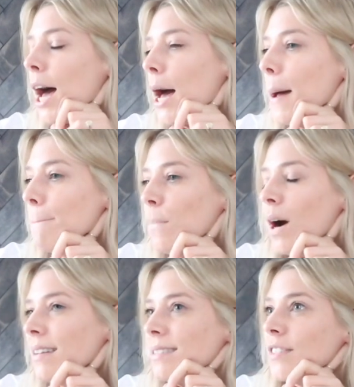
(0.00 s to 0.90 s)

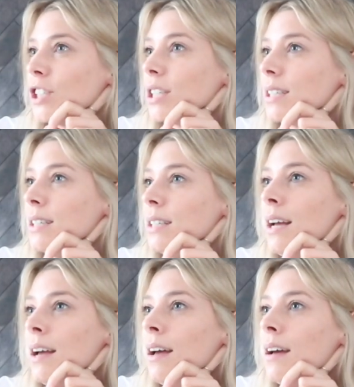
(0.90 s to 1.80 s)
What else have I done?
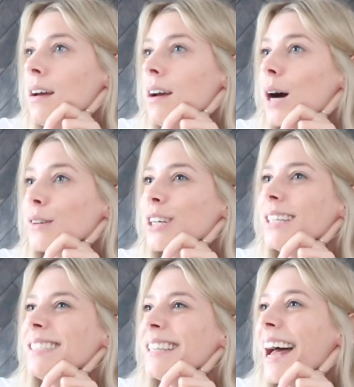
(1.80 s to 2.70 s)
I was
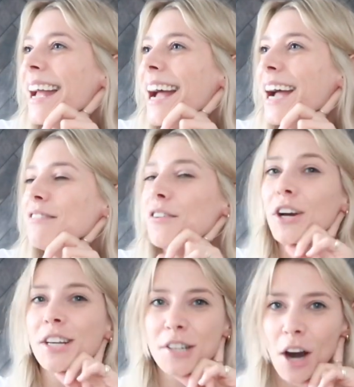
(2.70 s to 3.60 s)
gonna say I
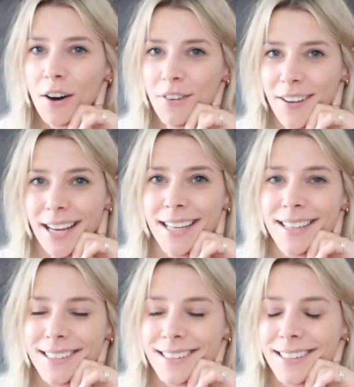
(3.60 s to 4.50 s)
avoided
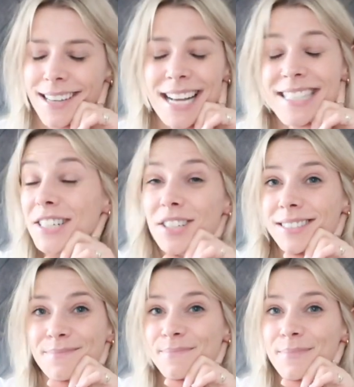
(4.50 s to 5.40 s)
coffee. I
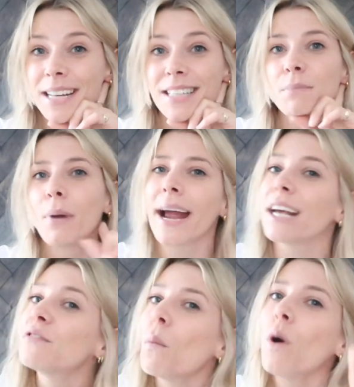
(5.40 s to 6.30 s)
didn't, but I
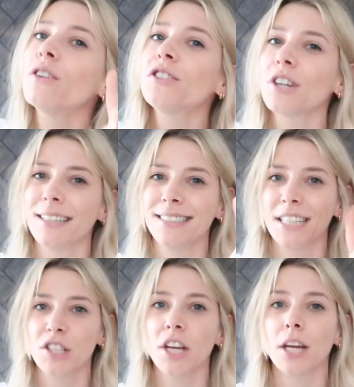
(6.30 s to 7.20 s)
asked for 1 shot
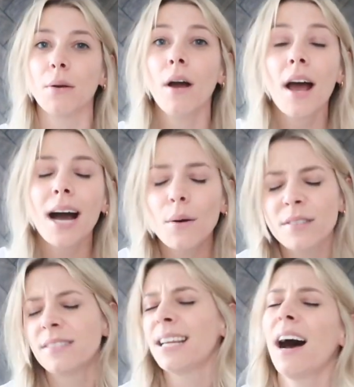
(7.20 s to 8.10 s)
instead of 2. I
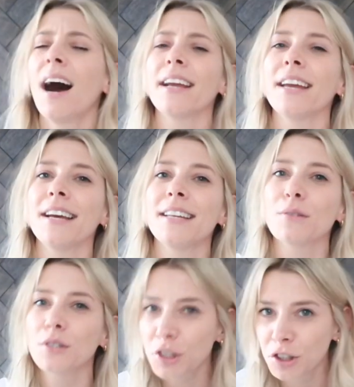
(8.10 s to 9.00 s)
was tired, I
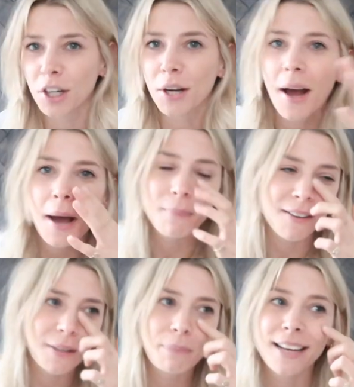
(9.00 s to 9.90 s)
was gonna shoot. My
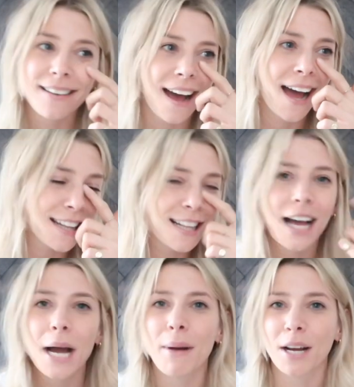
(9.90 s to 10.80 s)
flipping little
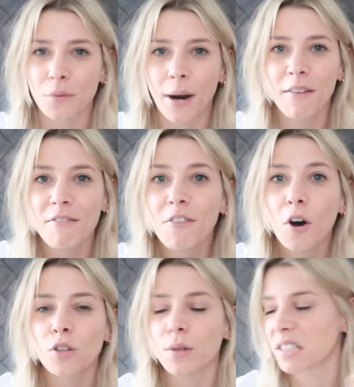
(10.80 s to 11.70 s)
eye bags were out in
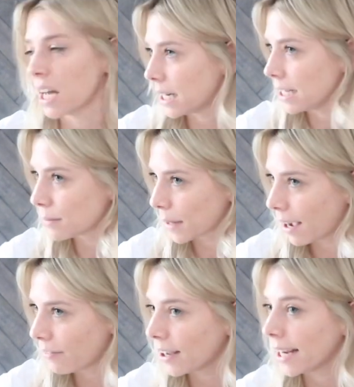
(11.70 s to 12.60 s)
force, so I was like, I need some
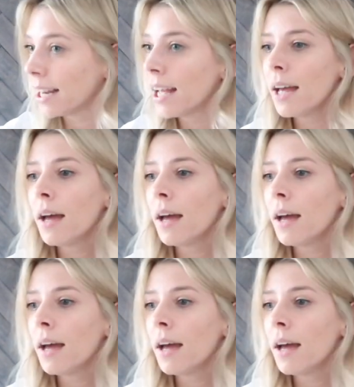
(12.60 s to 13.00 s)
caffeine.